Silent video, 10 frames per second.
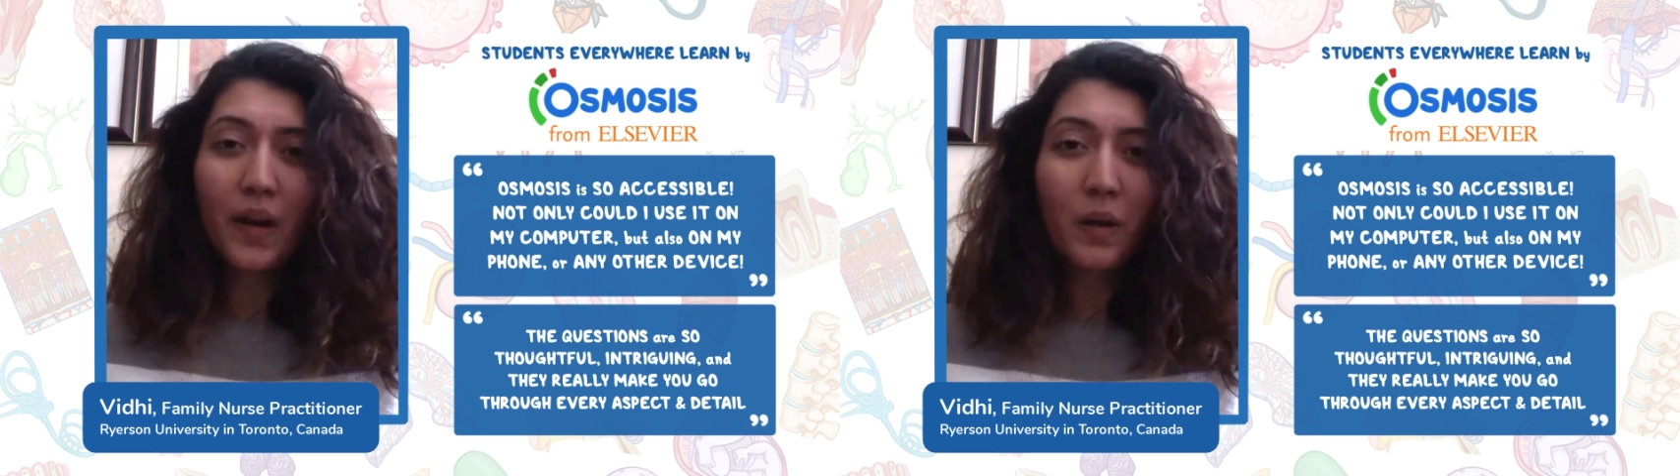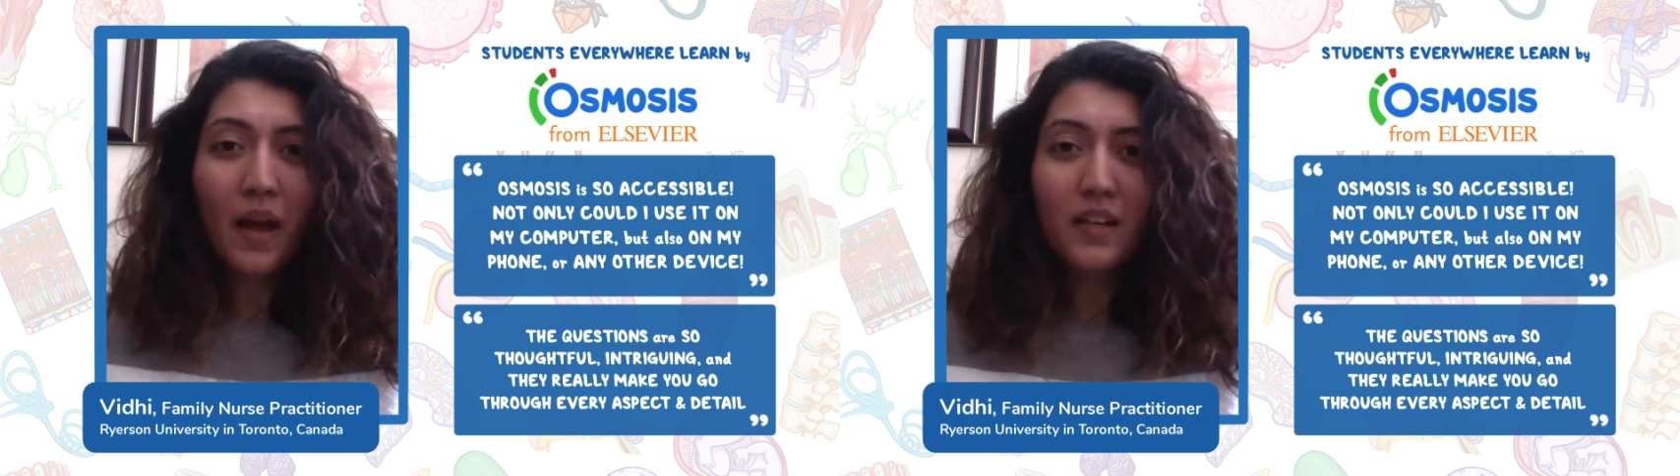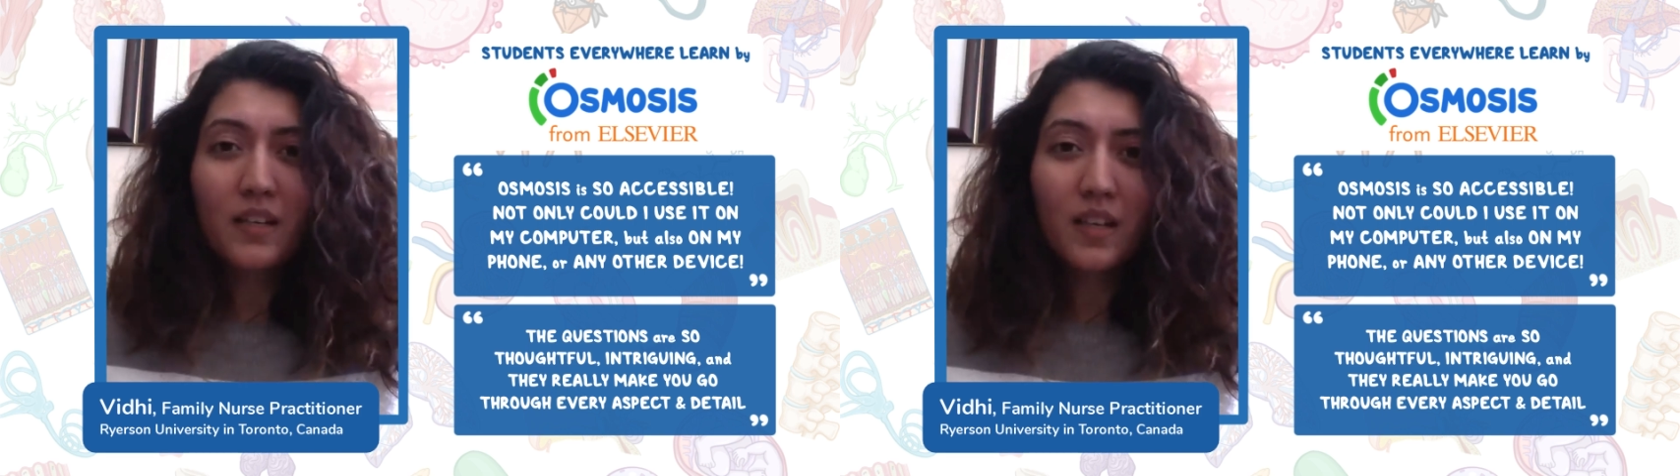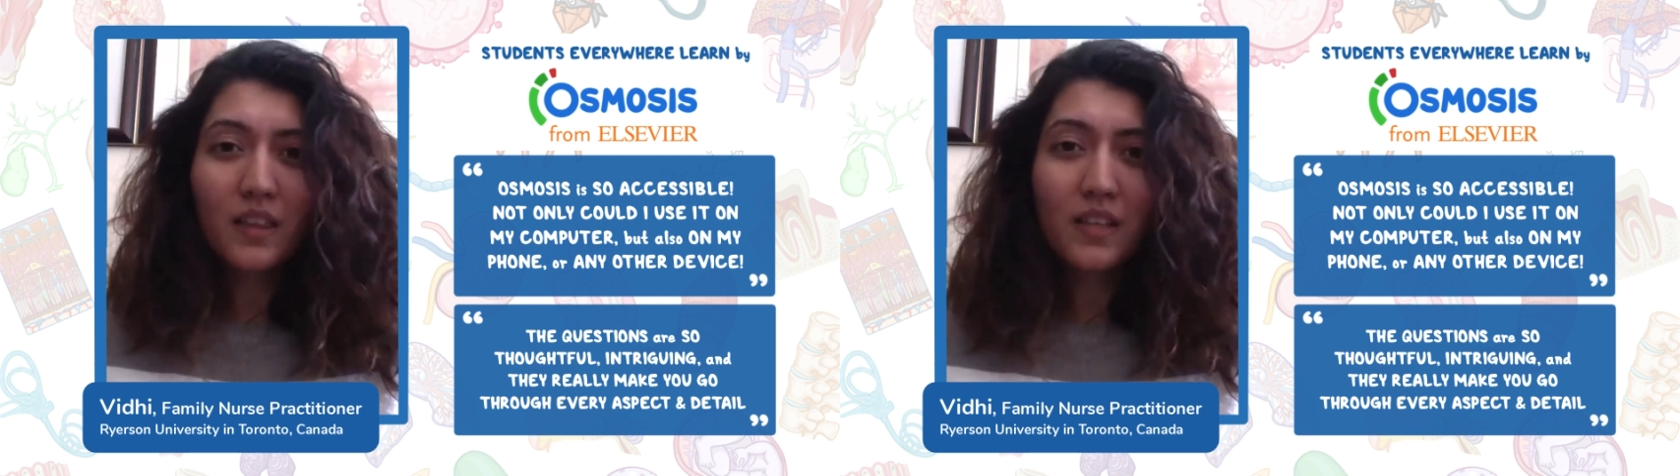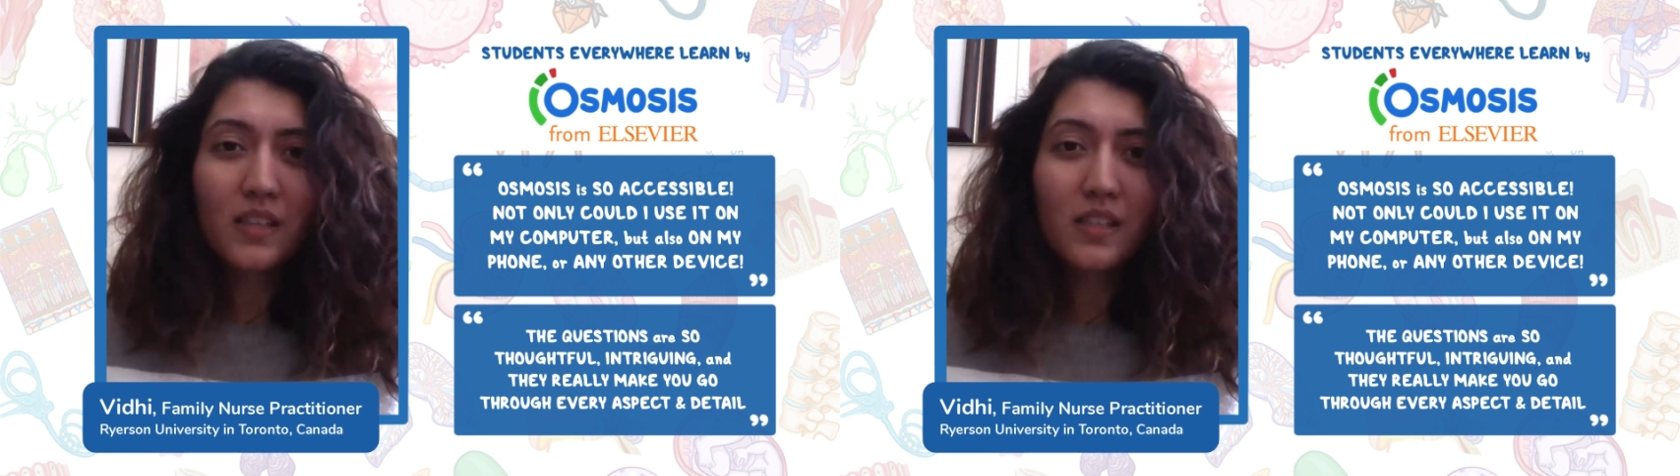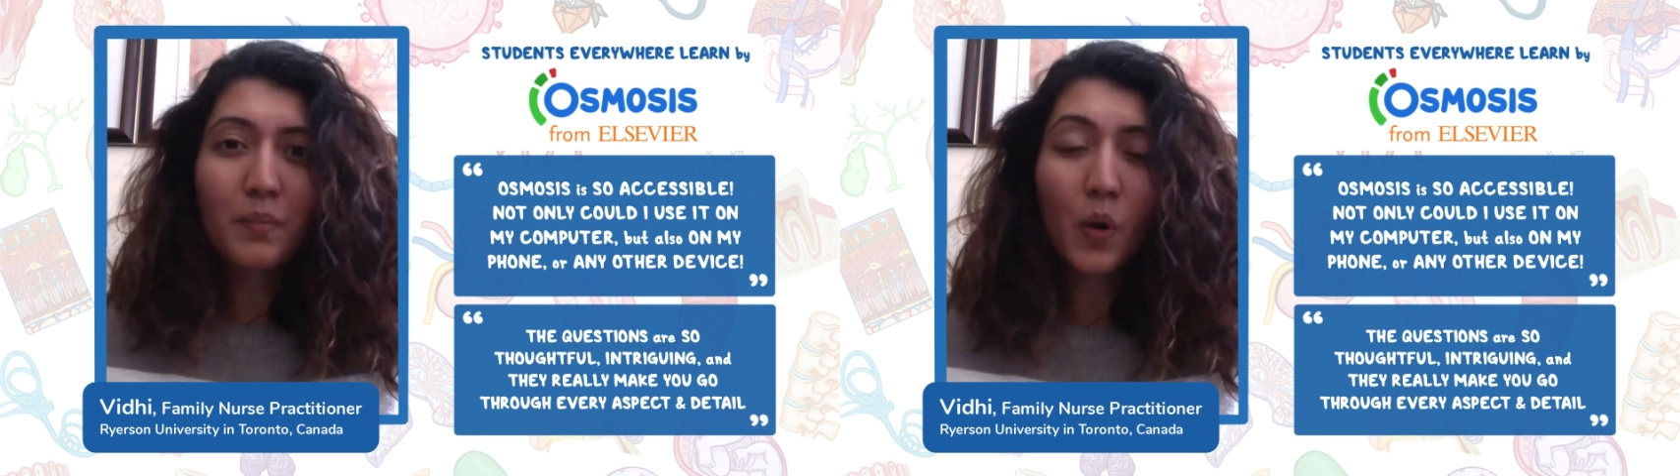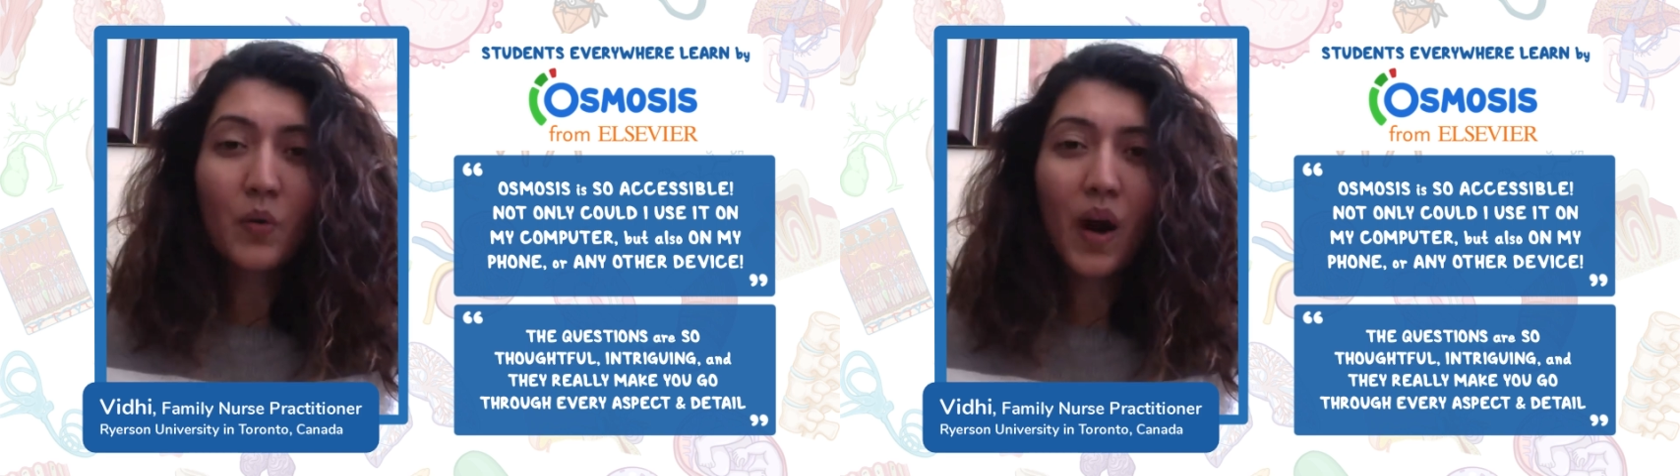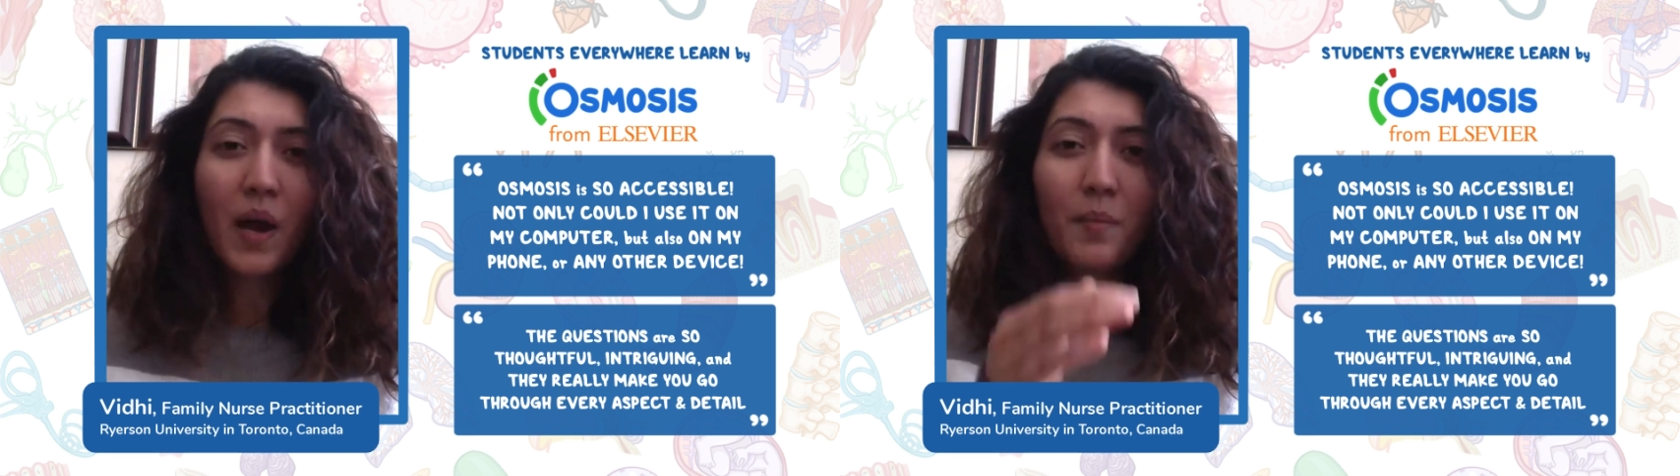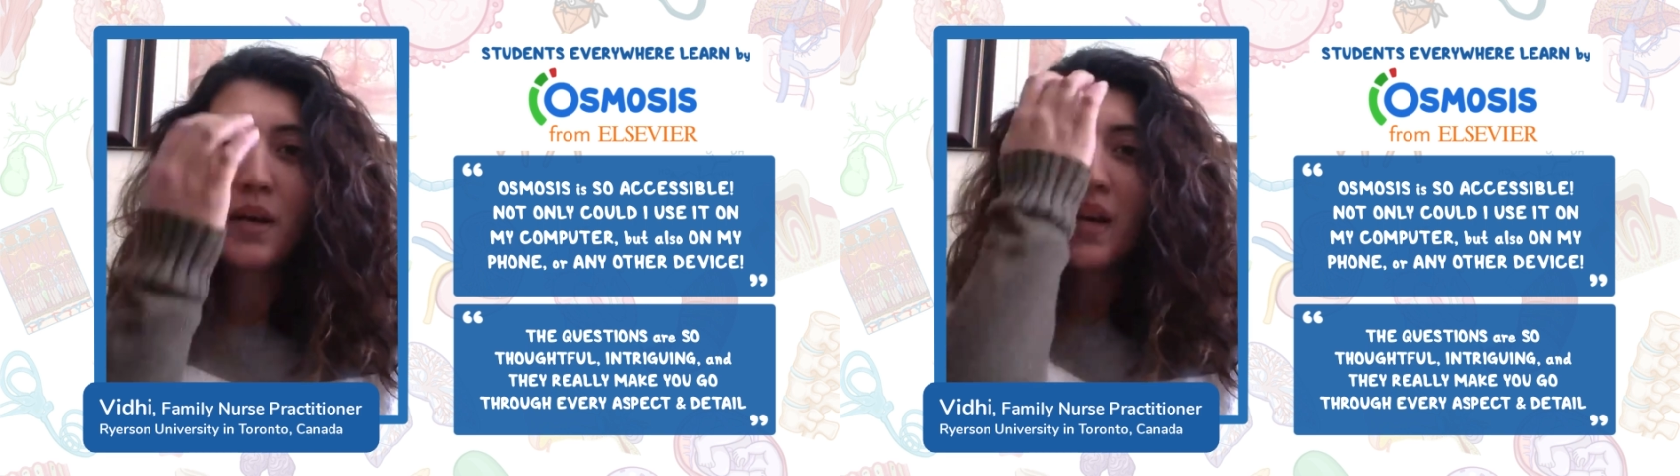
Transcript: recommend this program